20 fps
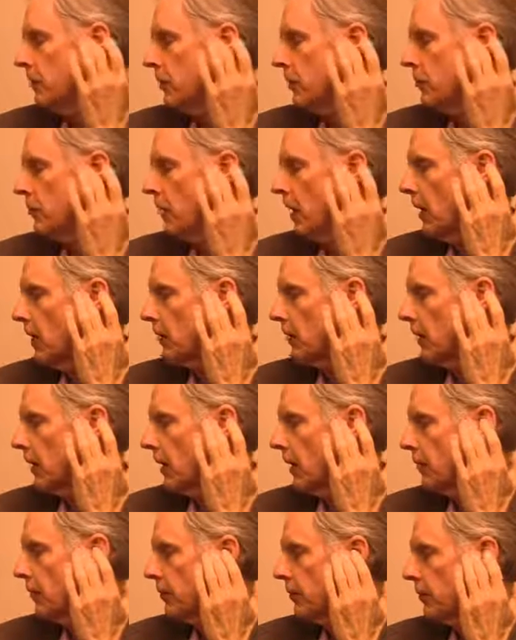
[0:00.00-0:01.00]
The J
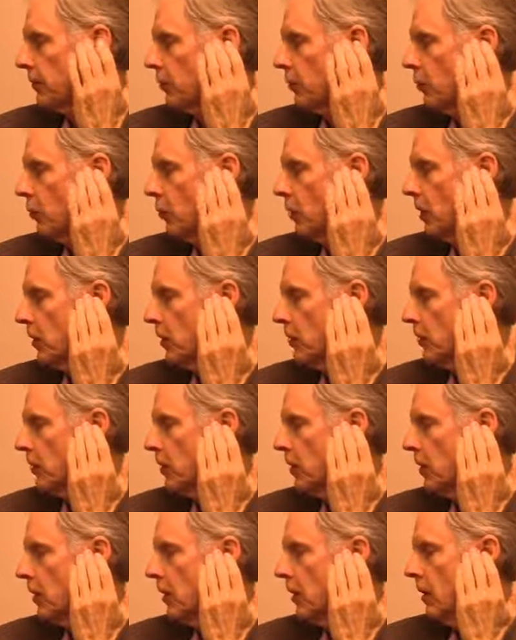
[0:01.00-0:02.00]
stands for joint.
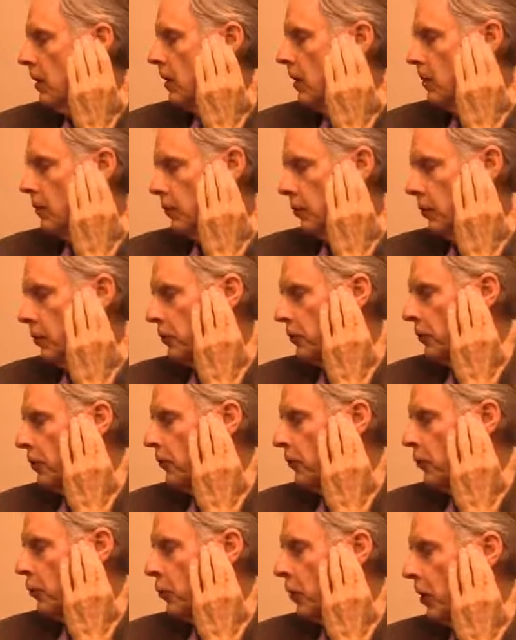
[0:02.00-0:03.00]
So it's
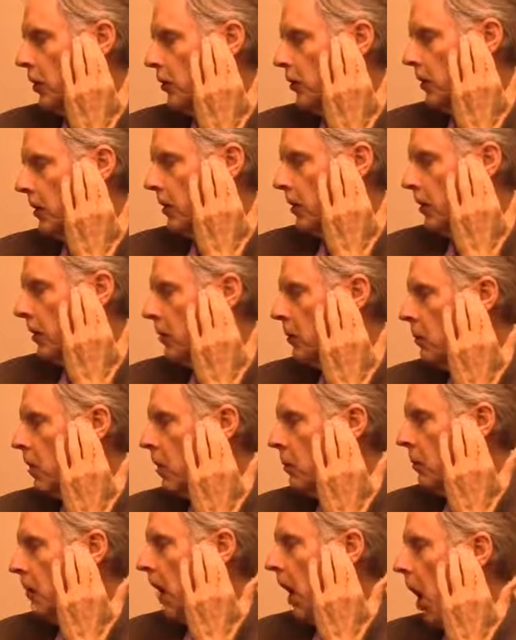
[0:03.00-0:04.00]
this joint area
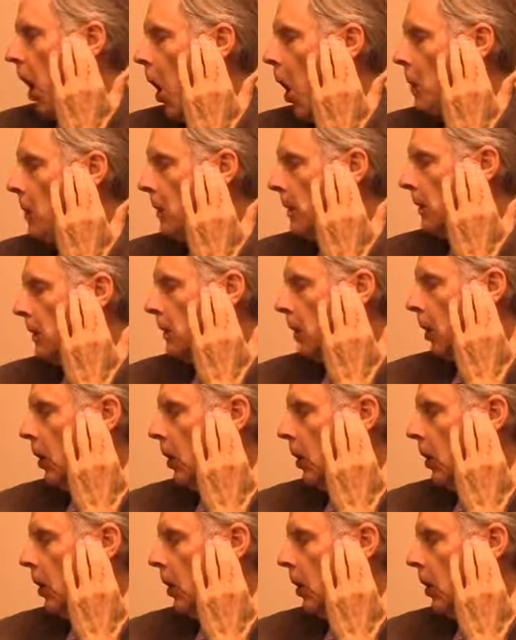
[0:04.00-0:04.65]
where we open and